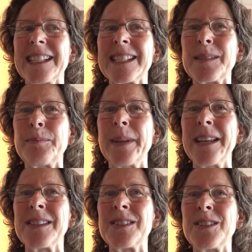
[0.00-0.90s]

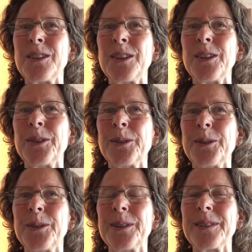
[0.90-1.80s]
speaks to
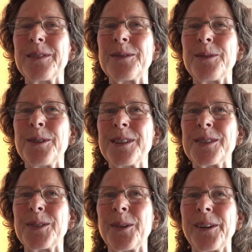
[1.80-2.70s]
you through the
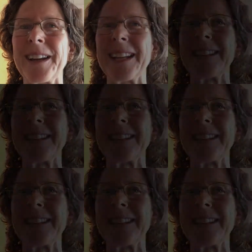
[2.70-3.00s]
story.